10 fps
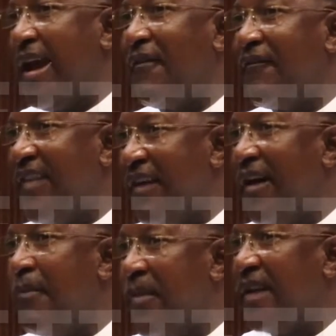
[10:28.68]
have
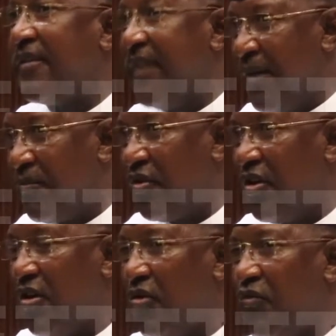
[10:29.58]
never met them.
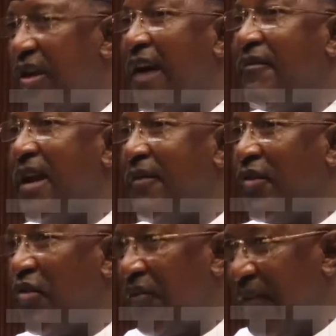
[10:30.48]
We have never
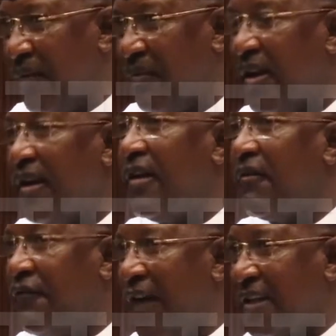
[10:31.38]
known them. In
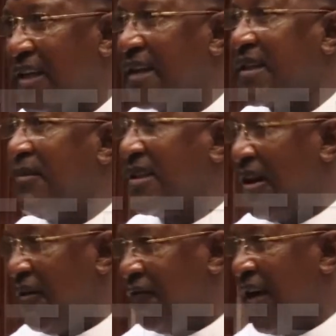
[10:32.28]
fact, as a matter
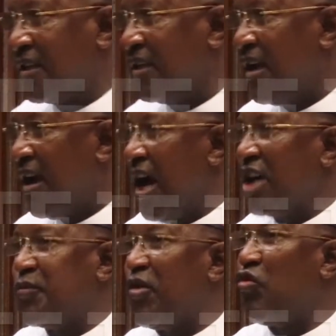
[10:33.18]
of fact, I
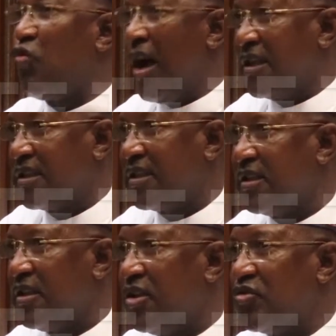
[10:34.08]
spoke once
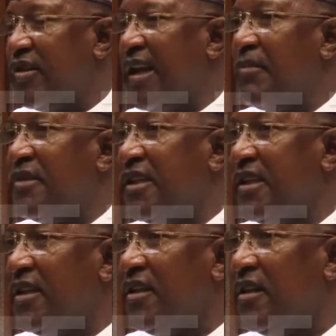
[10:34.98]
to the
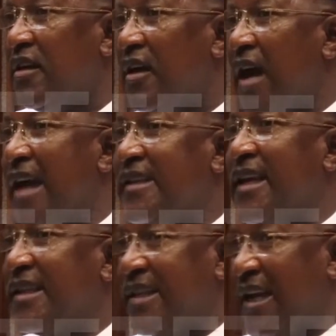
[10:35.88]
MD
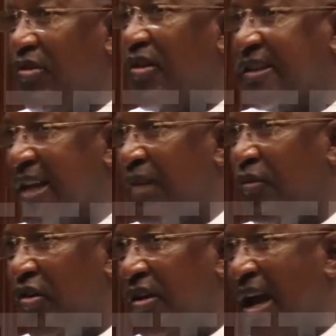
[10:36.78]
IDSL on
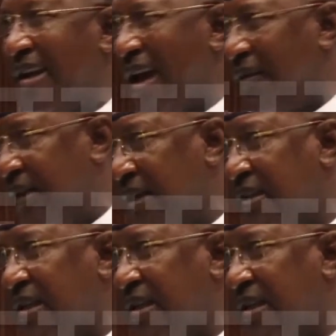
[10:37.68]
telephone, and I think